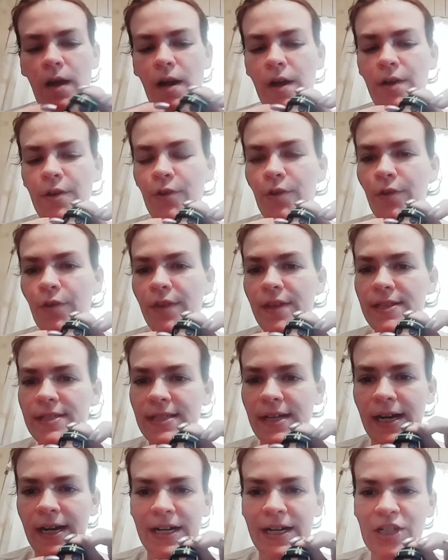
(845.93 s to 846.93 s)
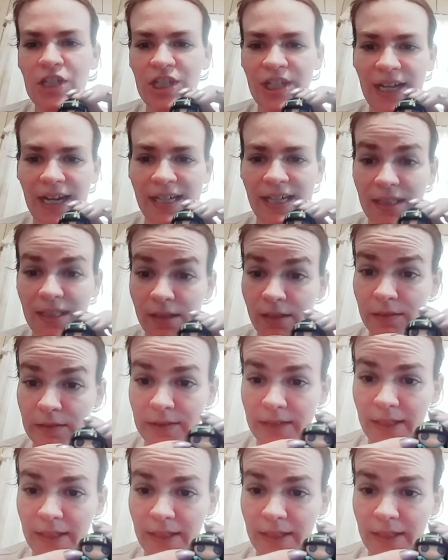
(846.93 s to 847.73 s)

Under this eye, she has a little